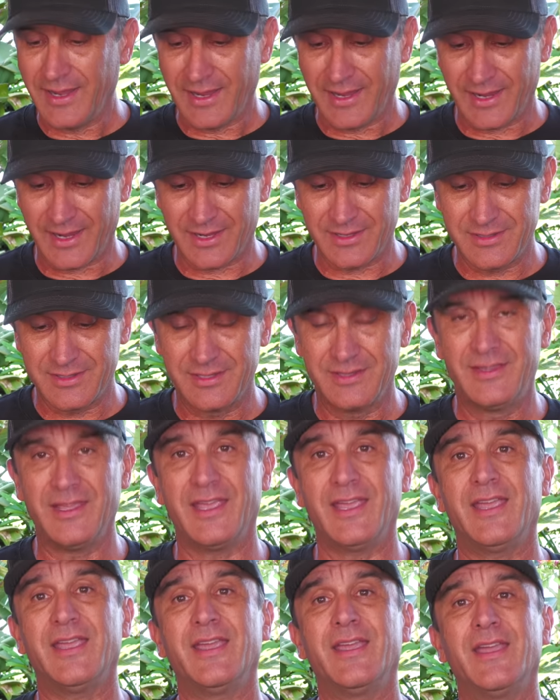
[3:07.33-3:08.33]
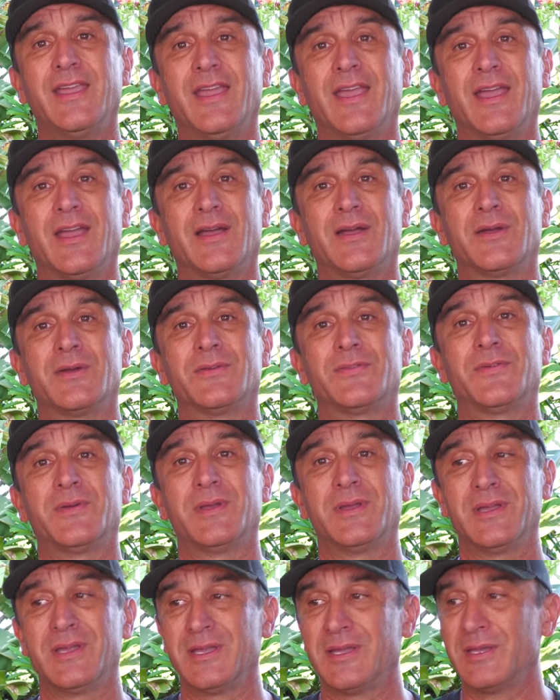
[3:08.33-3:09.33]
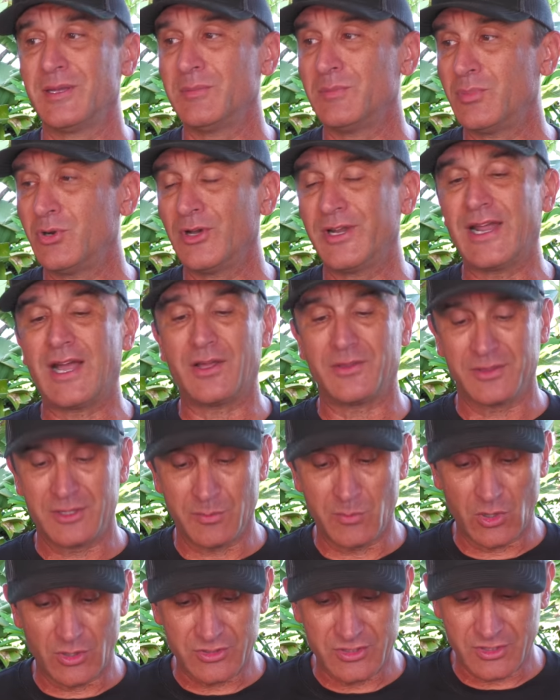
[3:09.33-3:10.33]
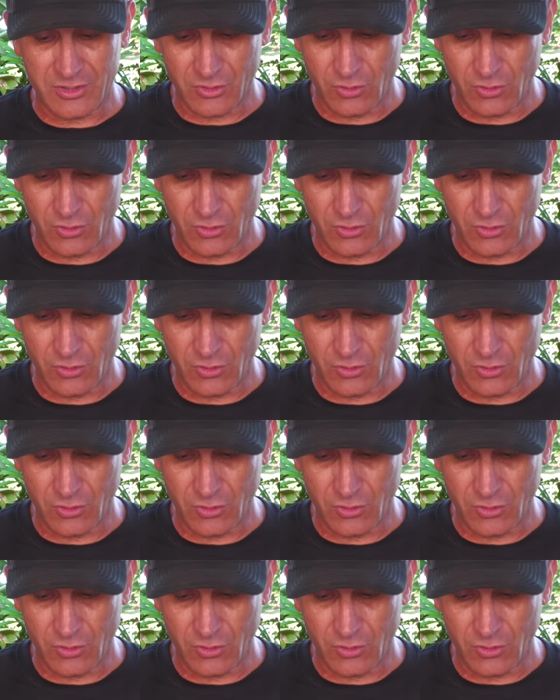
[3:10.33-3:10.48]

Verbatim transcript: And they have put out the most